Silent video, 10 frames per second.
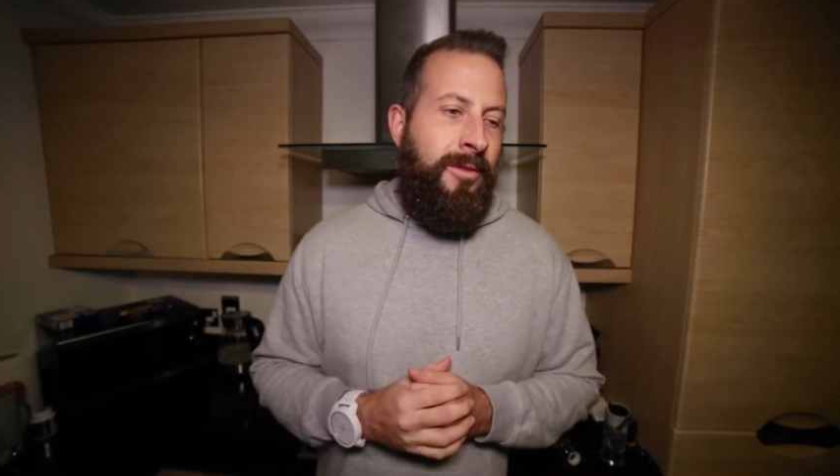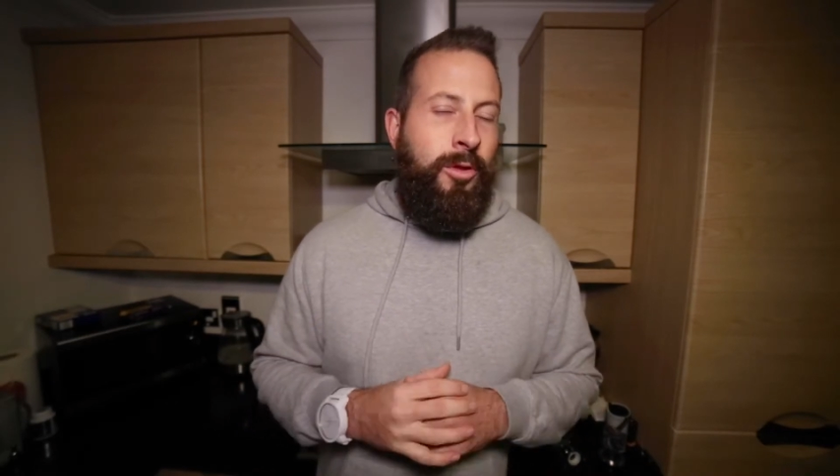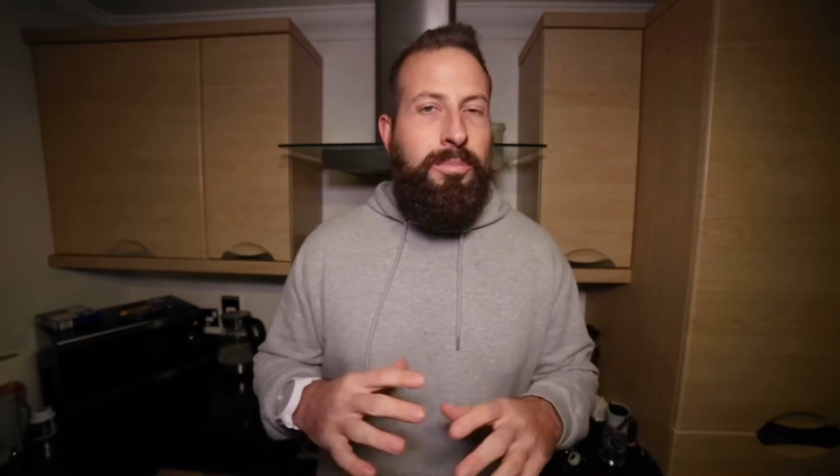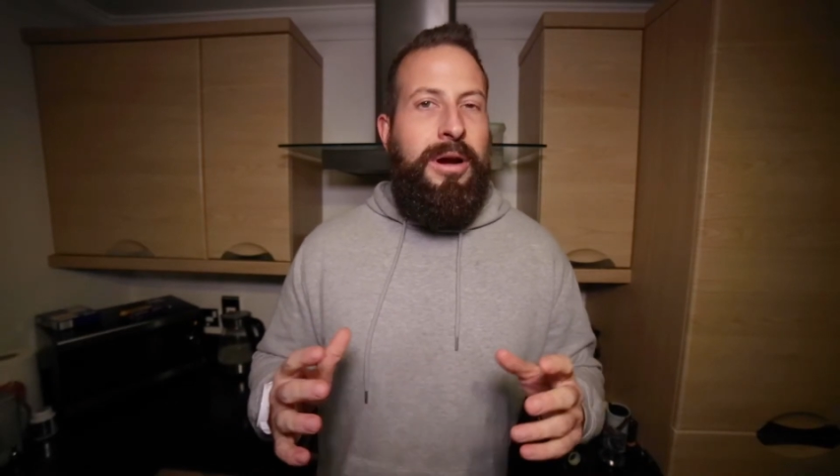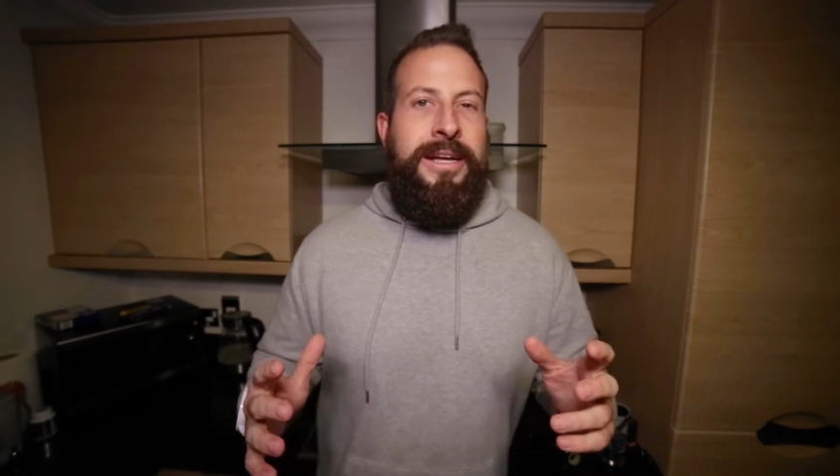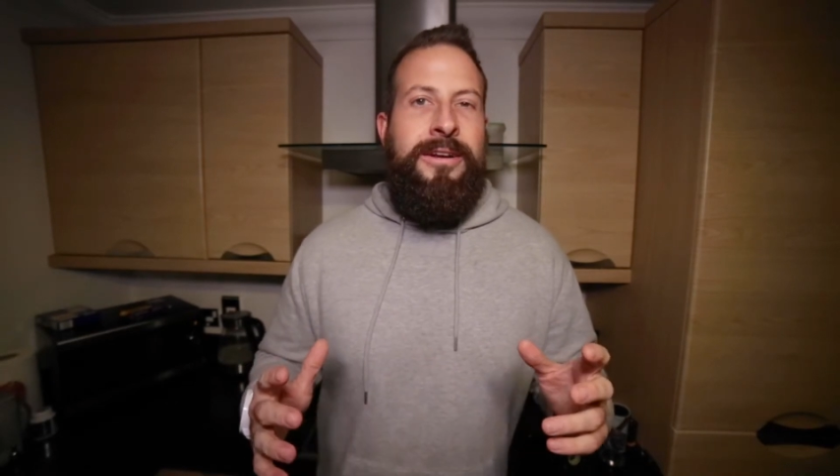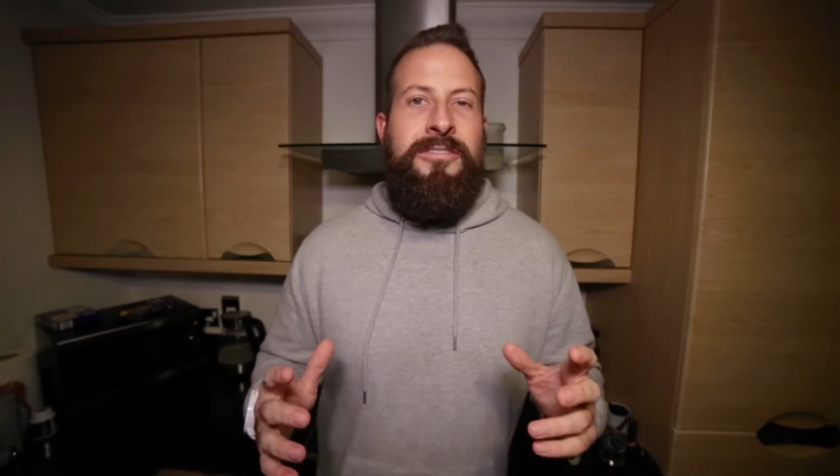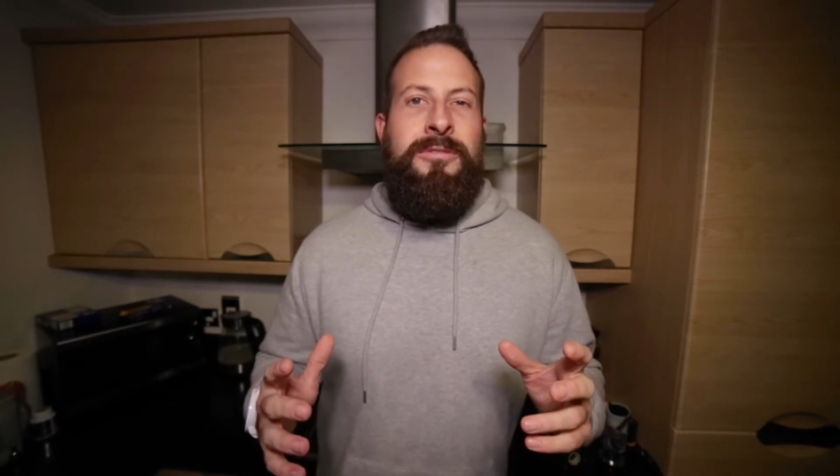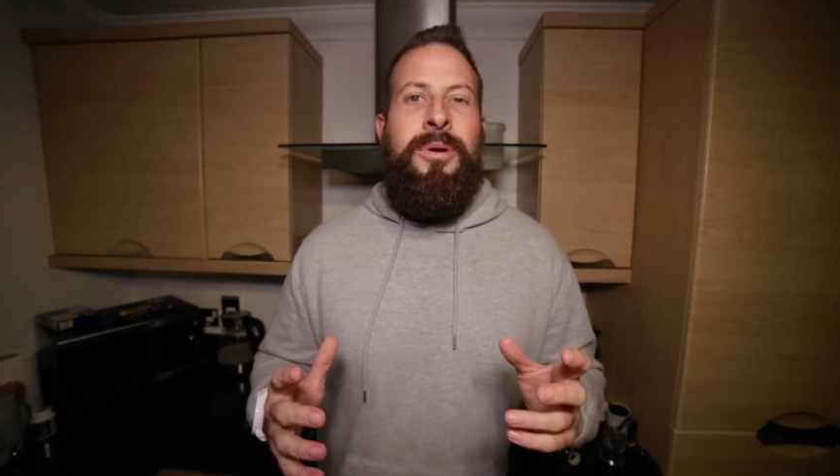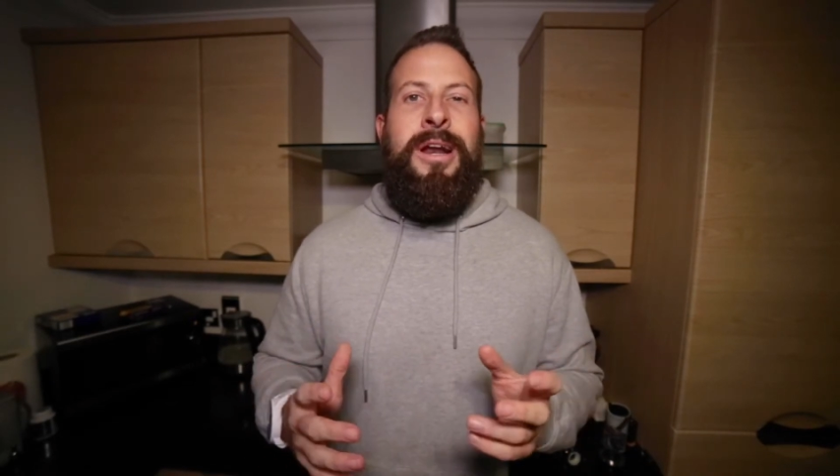Not bragging or
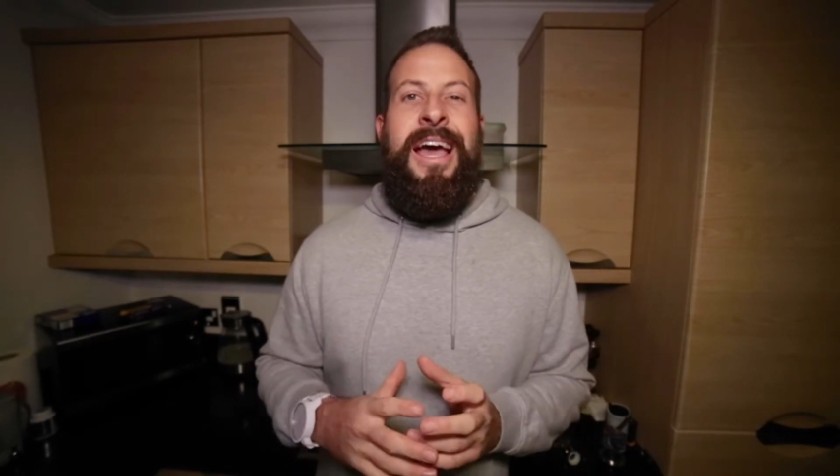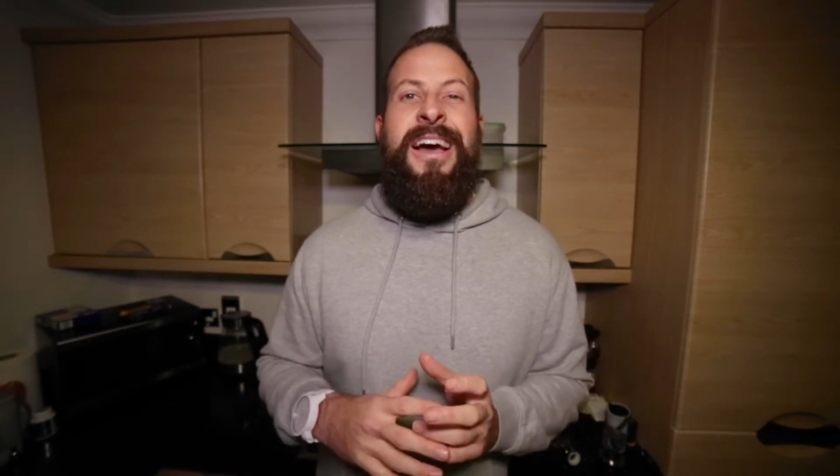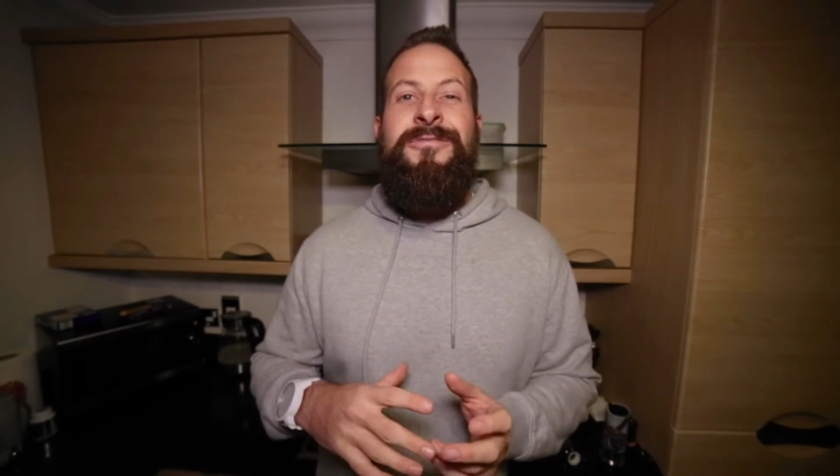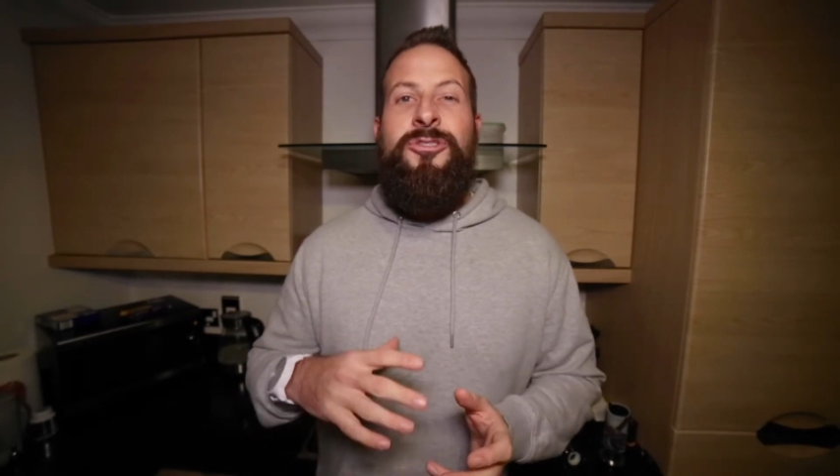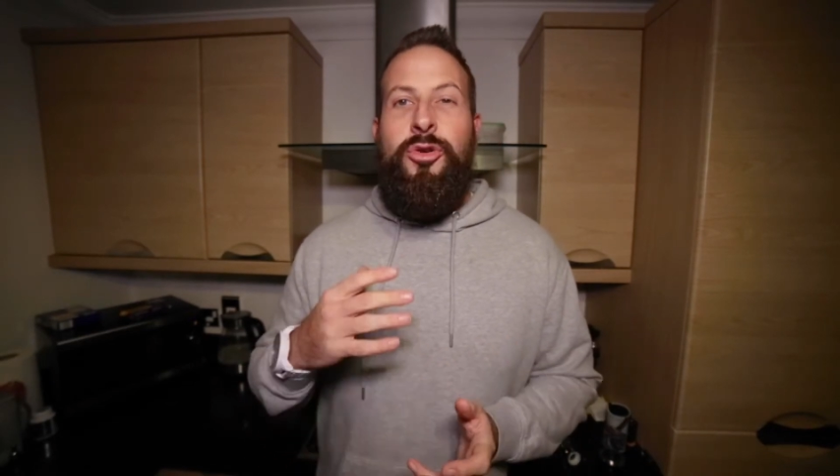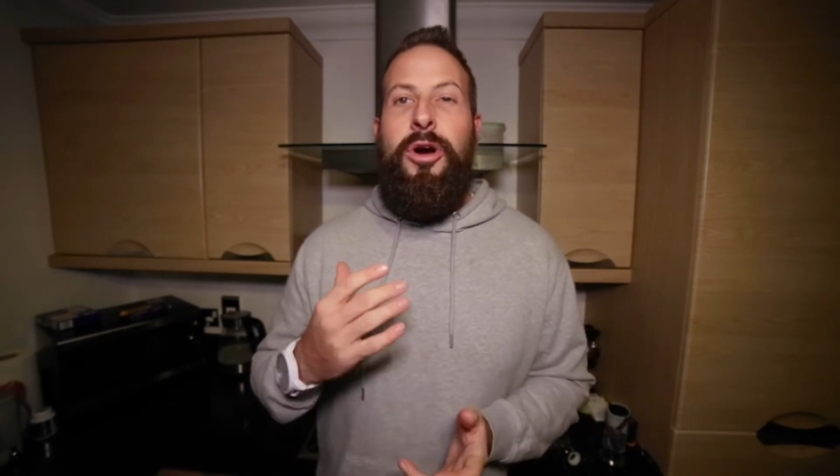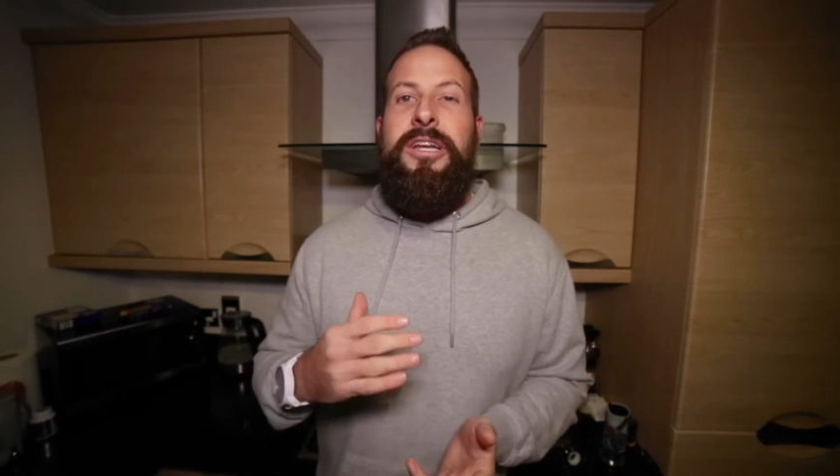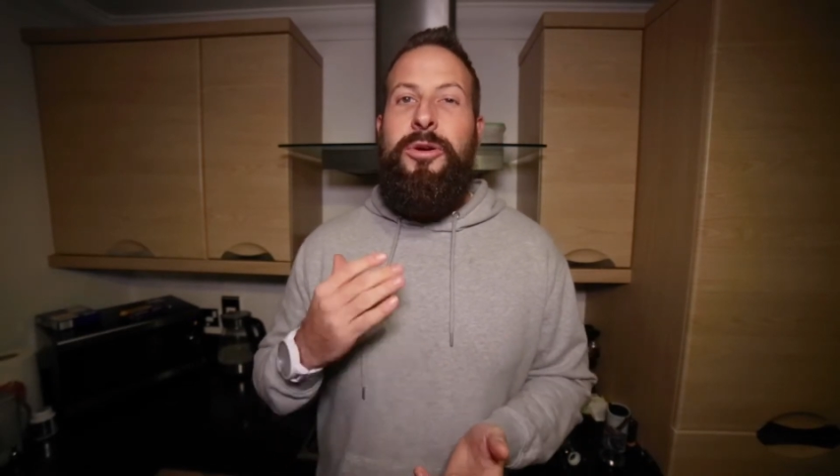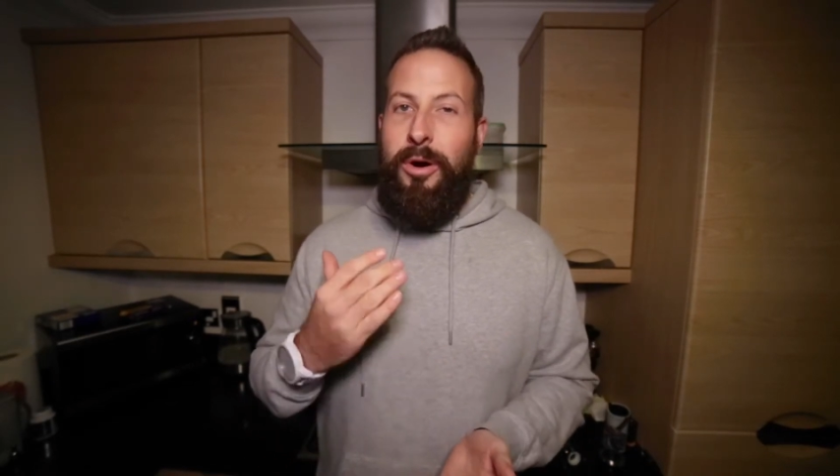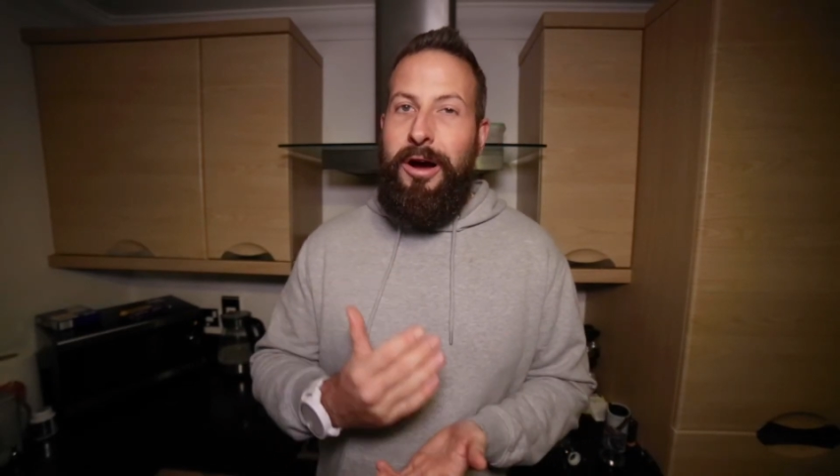anything, but I have
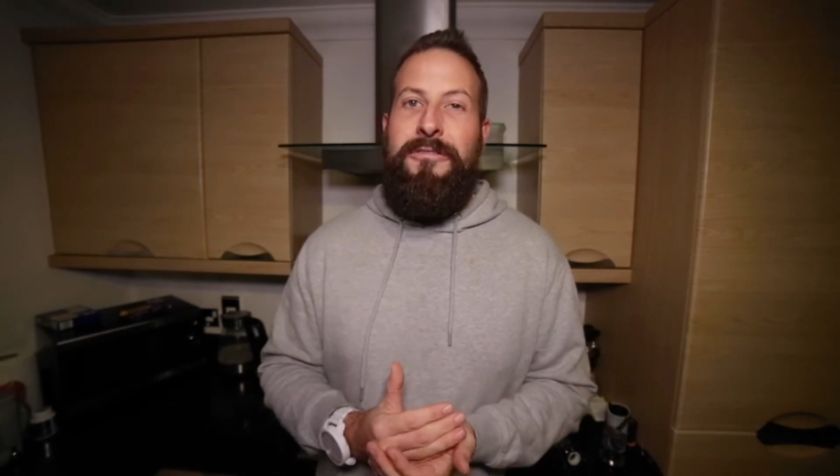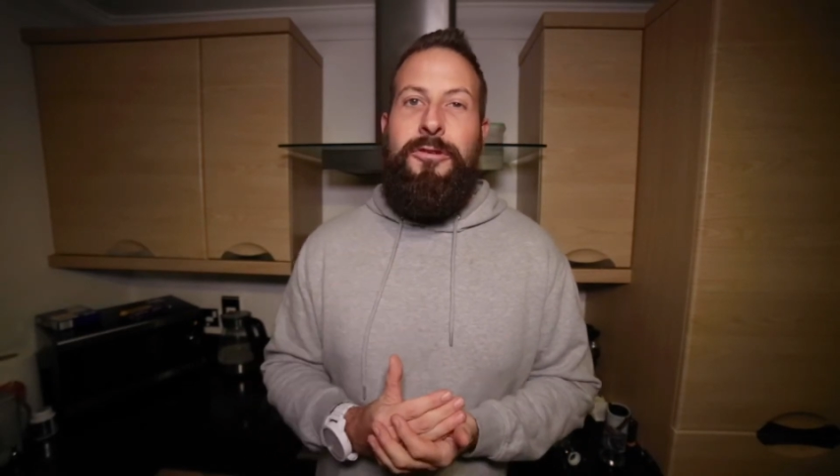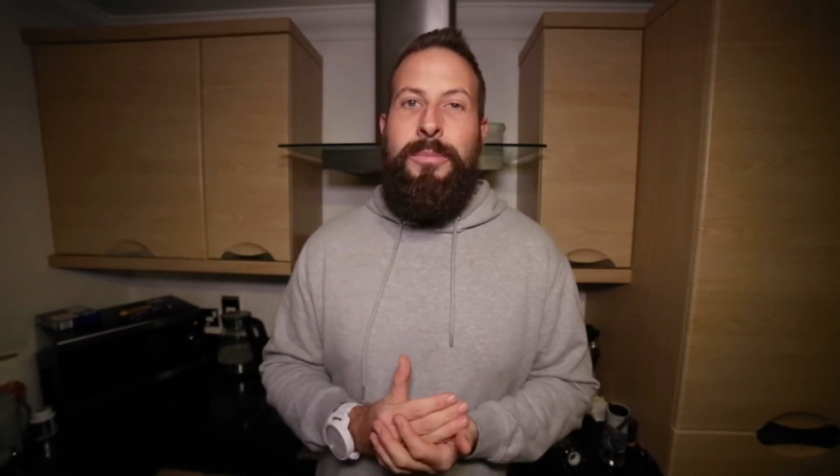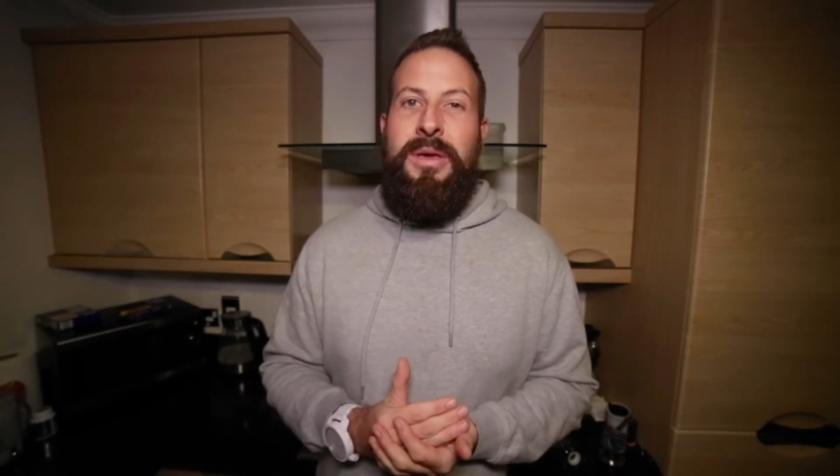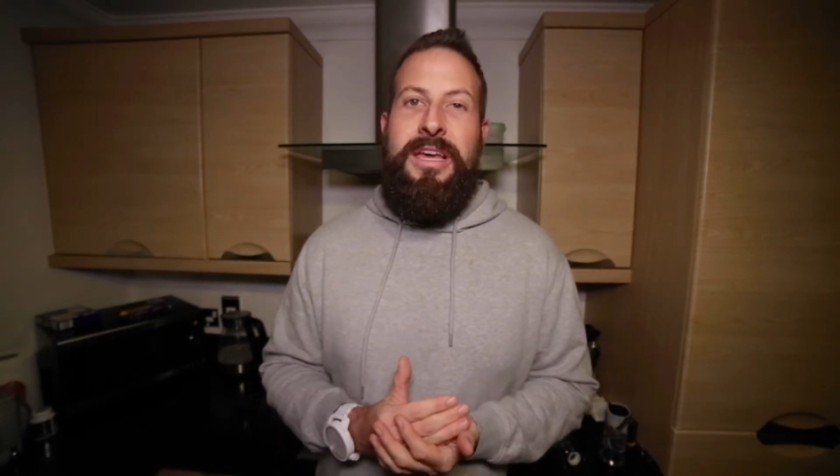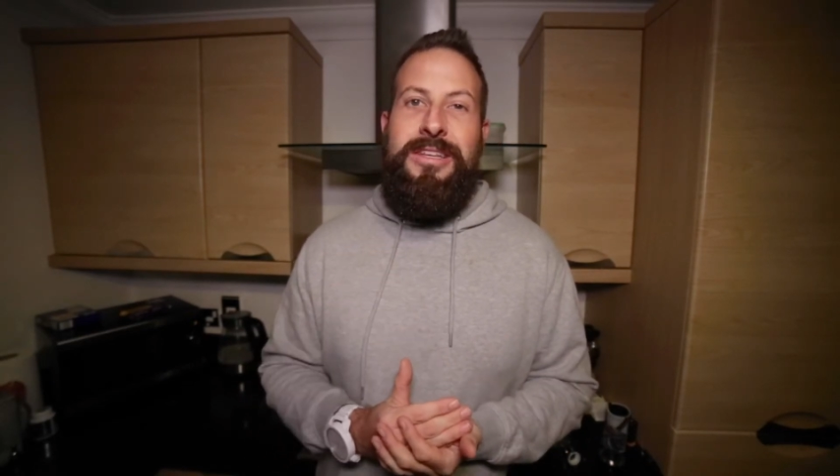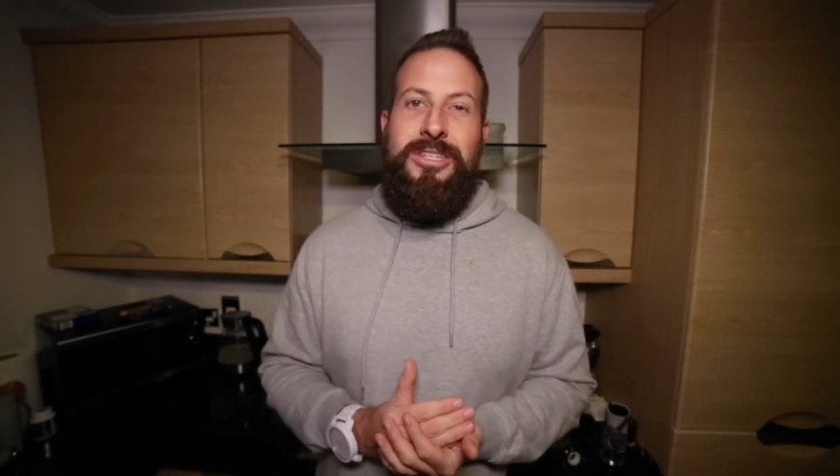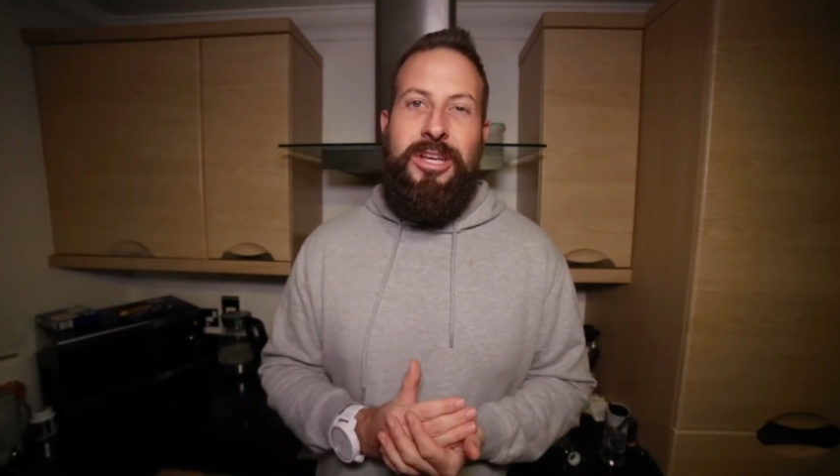tried quite a few beers,